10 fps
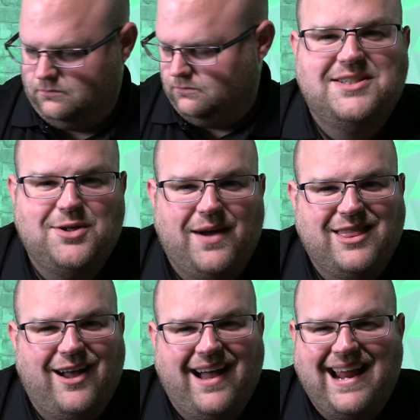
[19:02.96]
So I
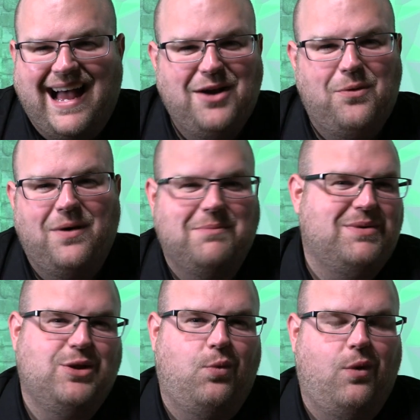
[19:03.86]
thought, I don't want to
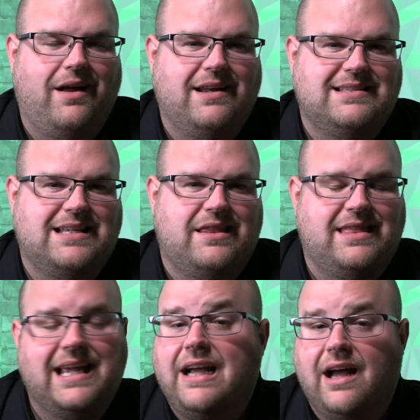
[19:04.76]
be the one to
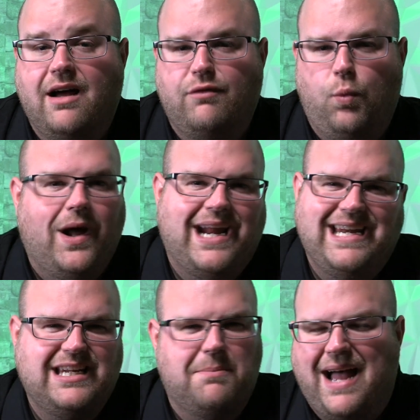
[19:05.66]
think of what I
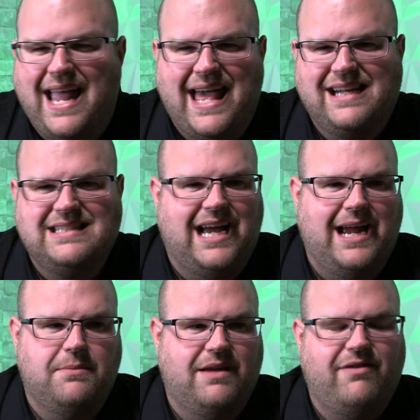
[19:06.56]
need to buy ahead of
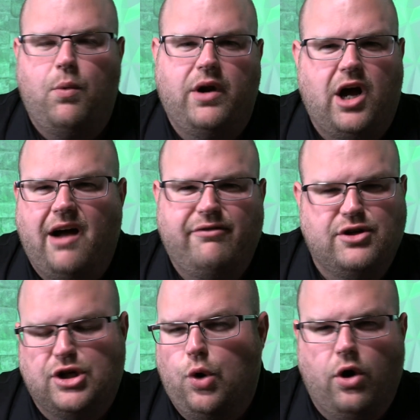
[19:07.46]
time if I want to offer
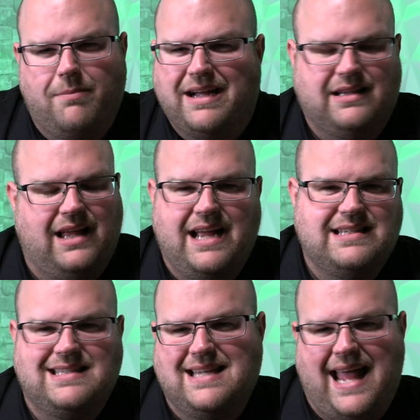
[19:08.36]
decor to my
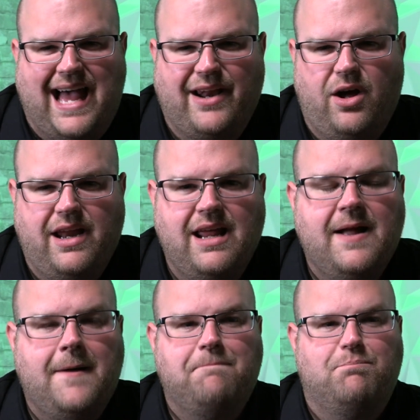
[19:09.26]
clients as an add-on.
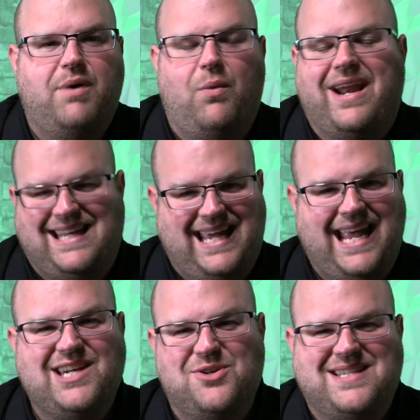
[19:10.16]
But what I
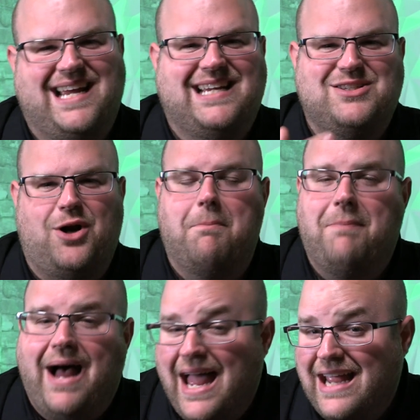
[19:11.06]
can do is I can start
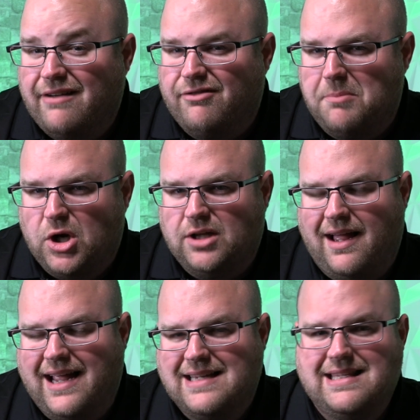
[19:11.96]
buying it from our
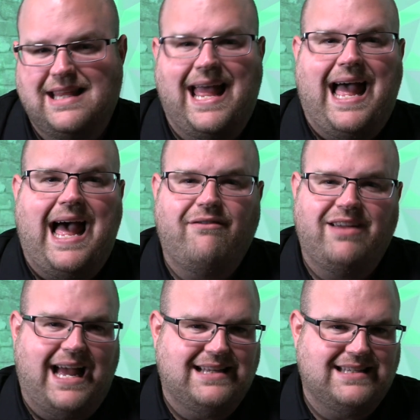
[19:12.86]
clients and then have
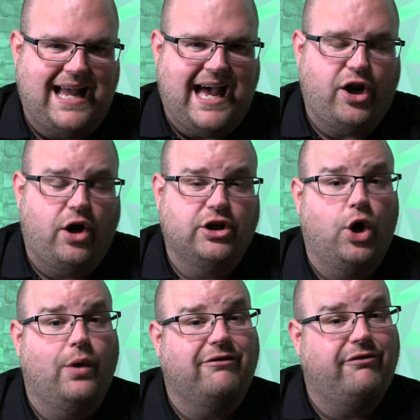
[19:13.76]
it as an add-on
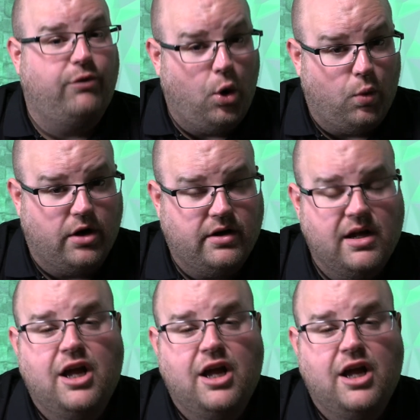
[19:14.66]
going forward.